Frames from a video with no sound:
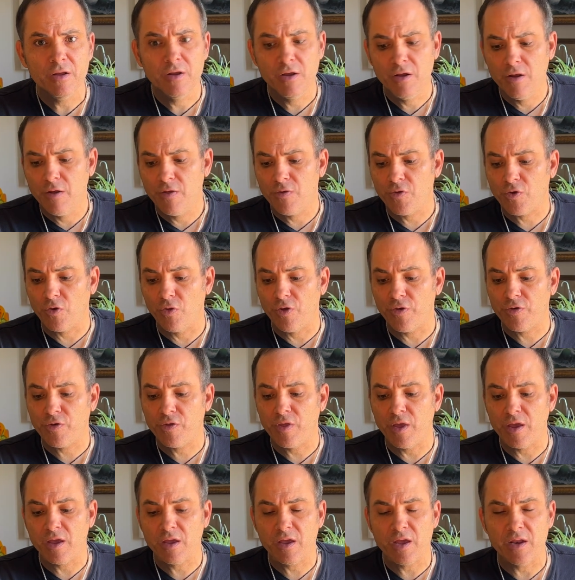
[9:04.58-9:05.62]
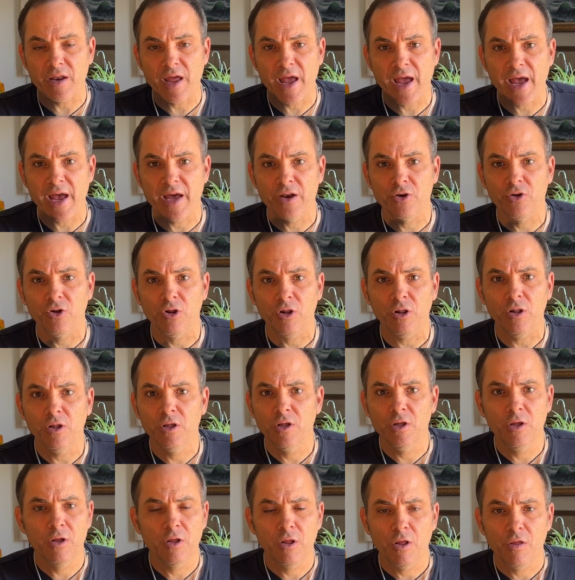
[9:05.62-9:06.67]
So this thing can handle
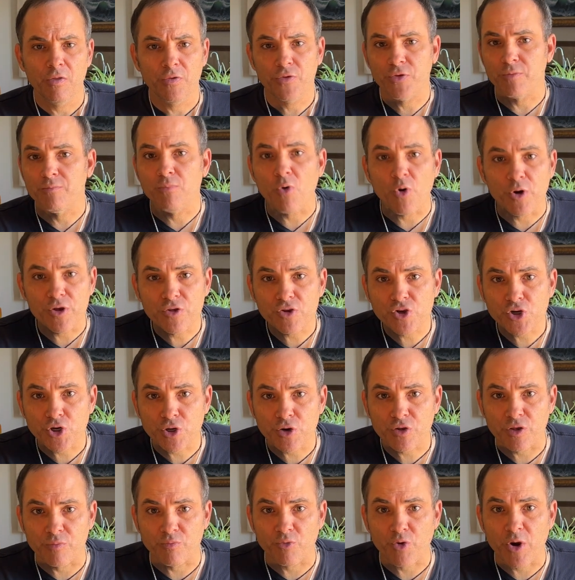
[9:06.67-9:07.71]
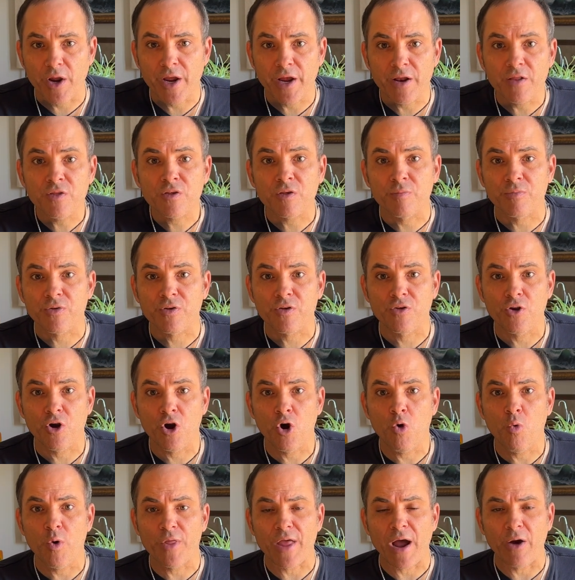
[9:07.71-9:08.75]
some moisture, some rain, some snow
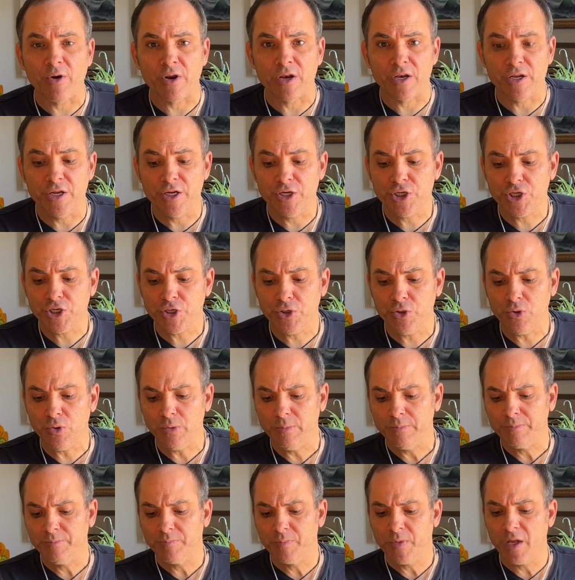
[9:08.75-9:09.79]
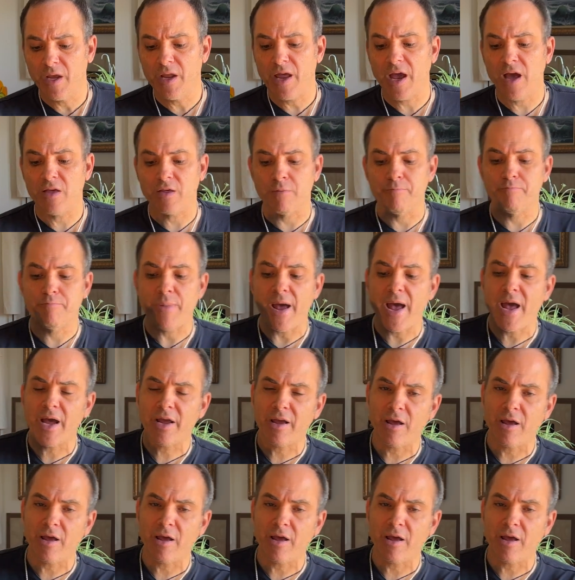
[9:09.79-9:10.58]
without an issue. It has a back